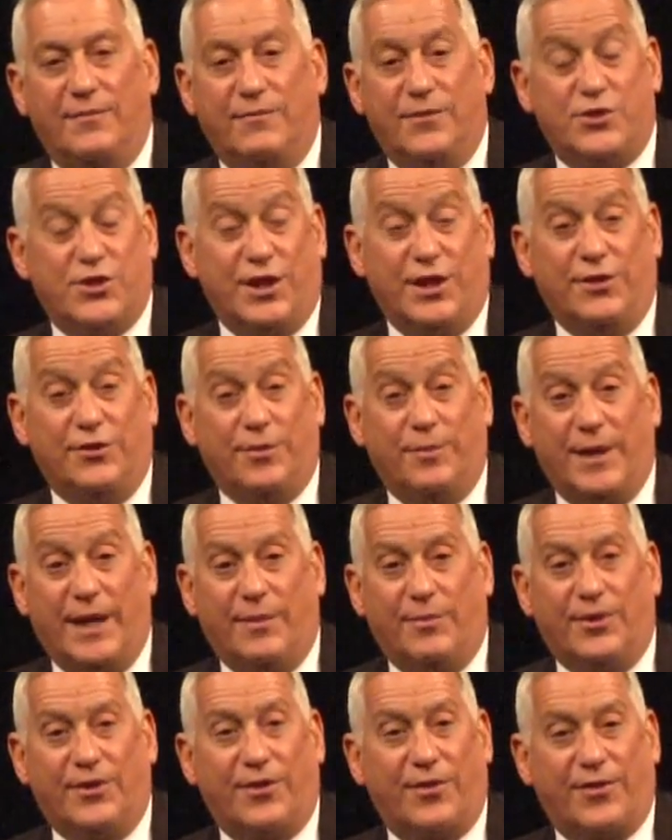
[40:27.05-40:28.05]
machines will be
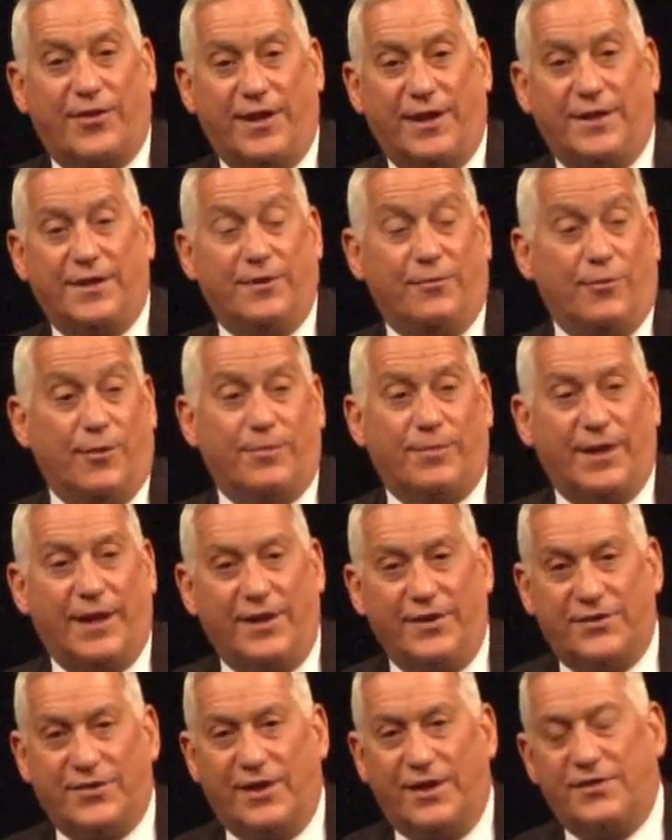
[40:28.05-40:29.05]
able to think and
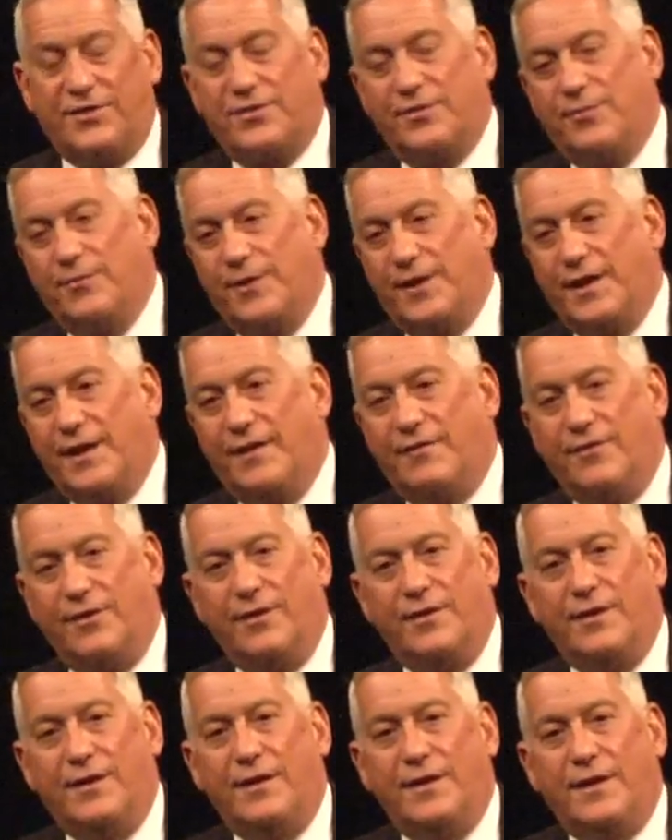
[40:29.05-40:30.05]
replace us, whatever,